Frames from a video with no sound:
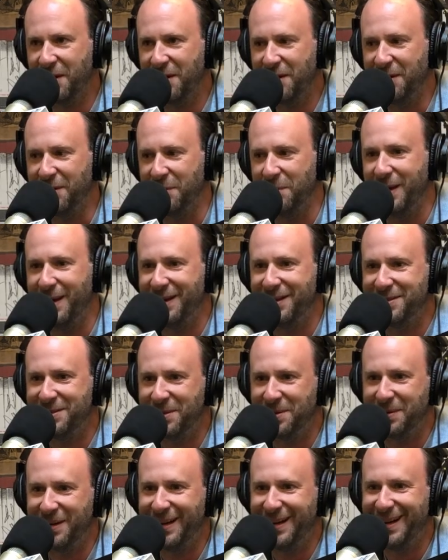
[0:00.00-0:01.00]
Oh man.
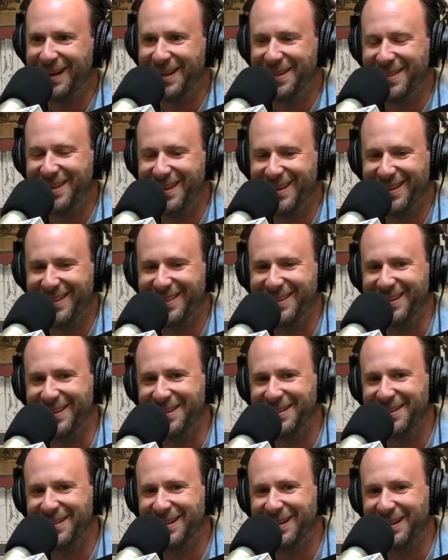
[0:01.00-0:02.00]
So I think
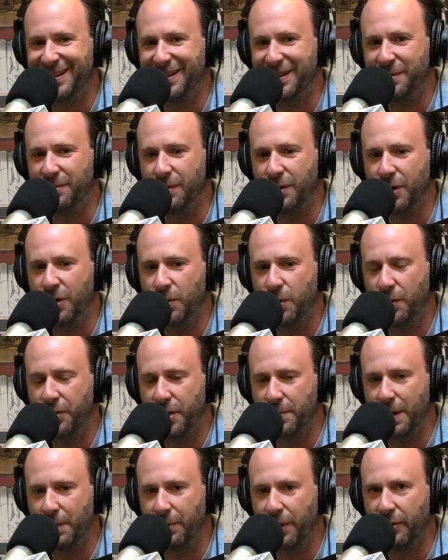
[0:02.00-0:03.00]
that a
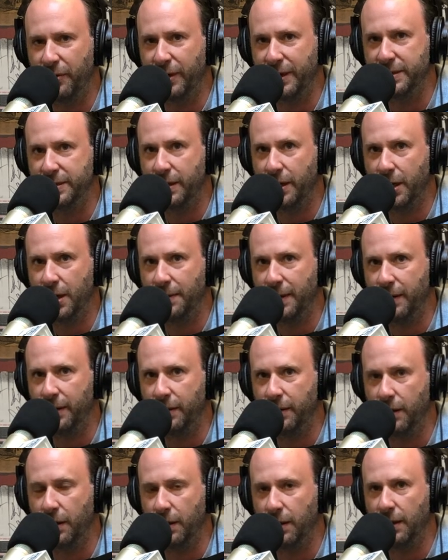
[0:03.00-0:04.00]
quote that my brother and I talk
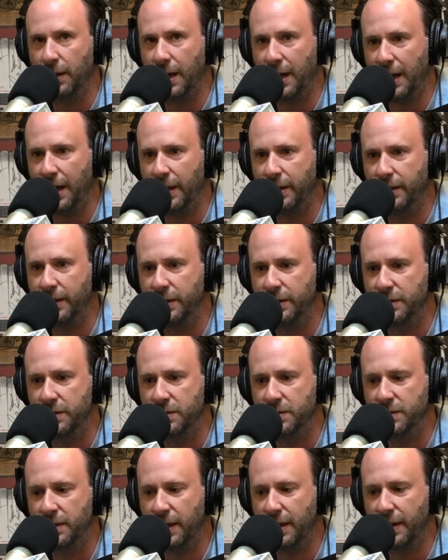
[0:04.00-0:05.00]
about a lot
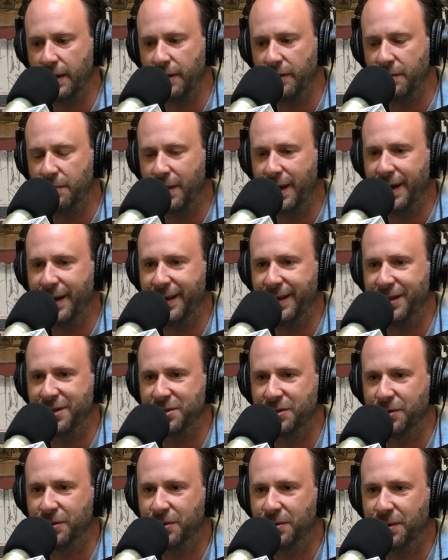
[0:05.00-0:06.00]
is the Maya
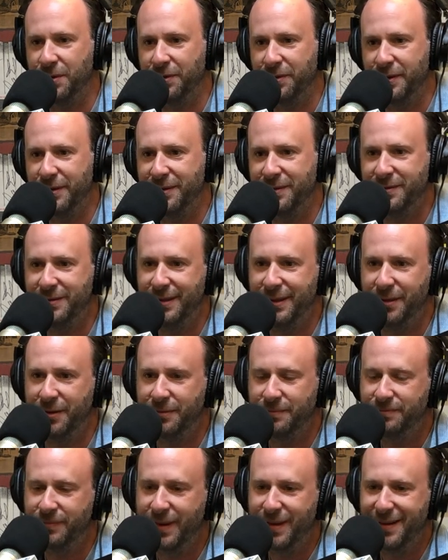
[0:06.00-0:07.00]
Angelou quote that, you
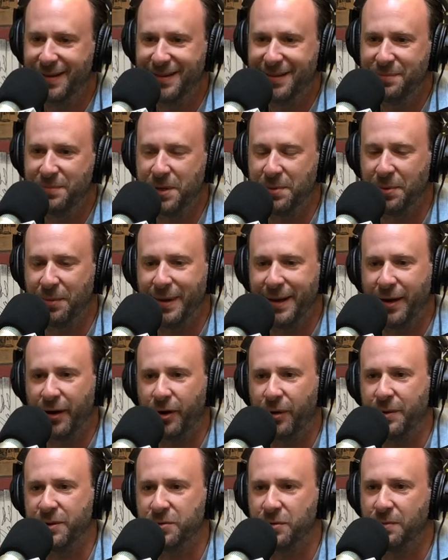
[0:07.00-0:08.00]
know, people may
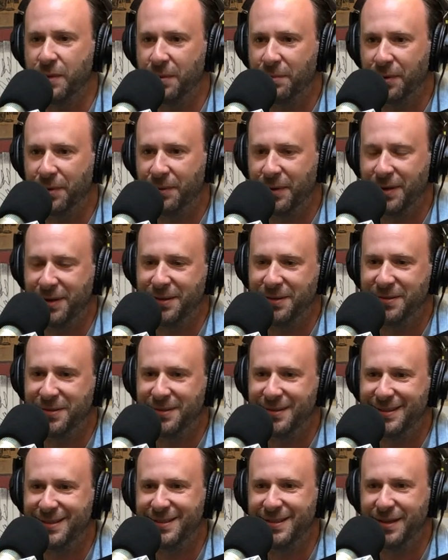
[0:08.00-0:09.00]
not always remember what
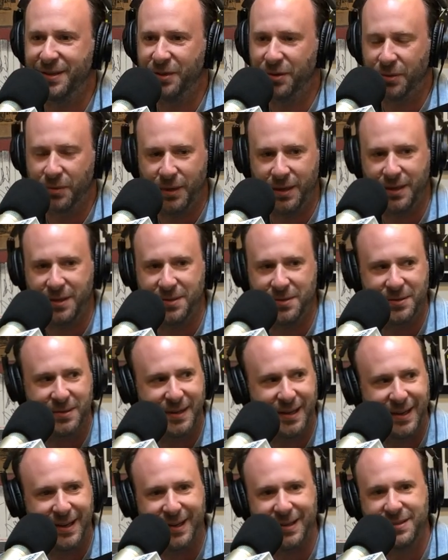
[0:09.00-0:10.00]
you did or what you
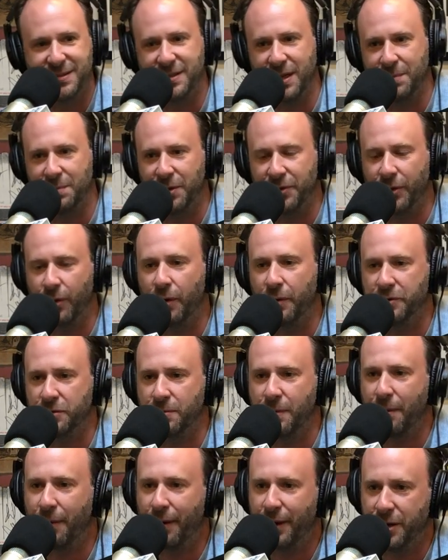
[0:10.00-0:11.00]
said, but they'll always
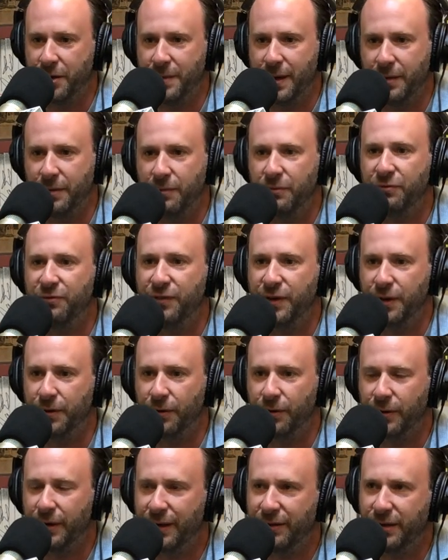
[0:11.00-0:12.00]
remember how you made them
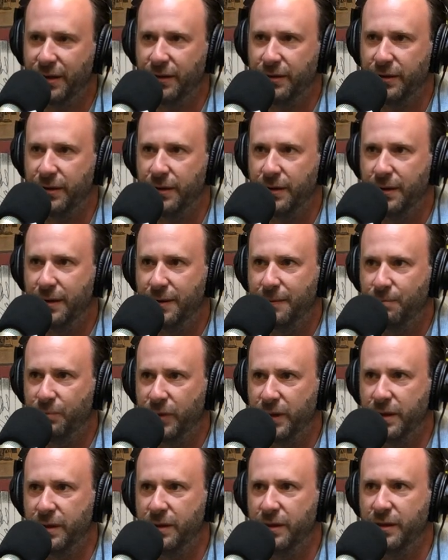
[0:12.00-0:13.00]
feel. And I think that
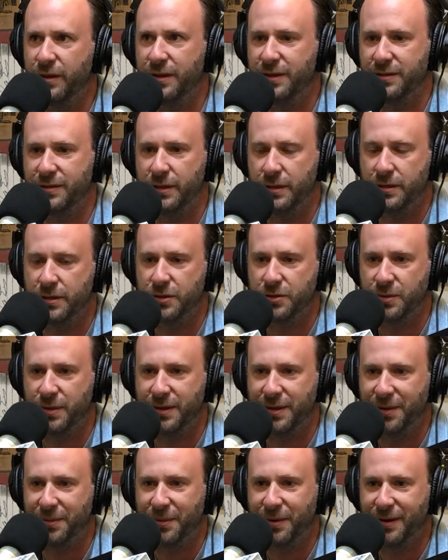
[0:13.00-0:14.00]
in this industry
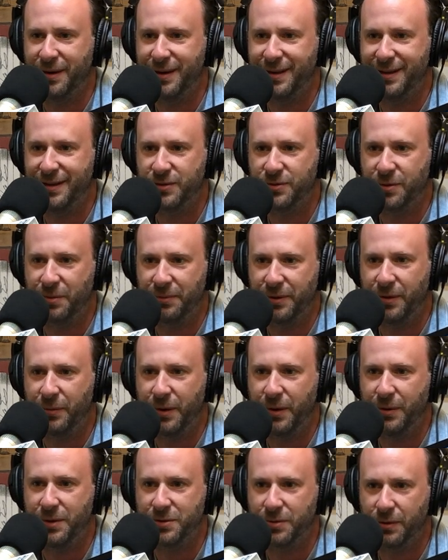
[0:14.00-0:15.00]
that we're in, it's something that
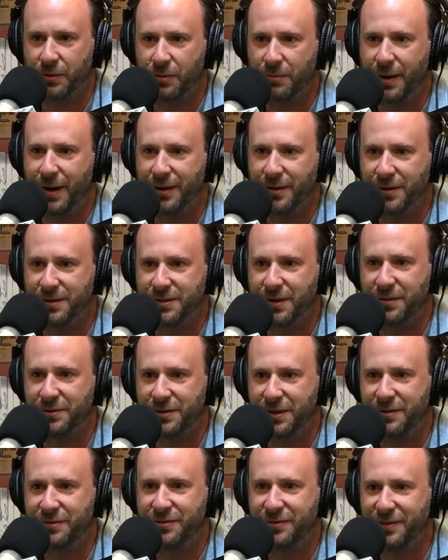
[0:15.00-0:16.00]
we always sort of remind ourselves
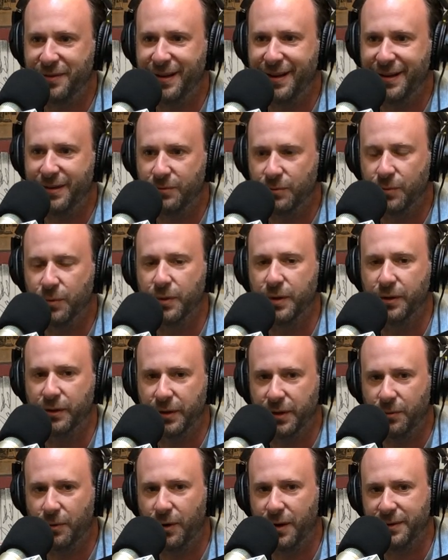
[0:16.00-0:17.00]
of and
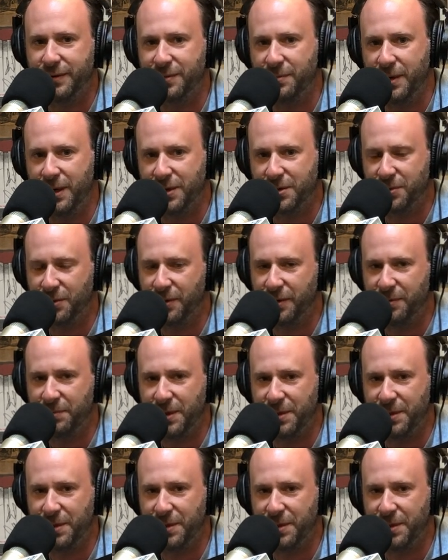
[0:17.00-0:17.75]
really want to make sure that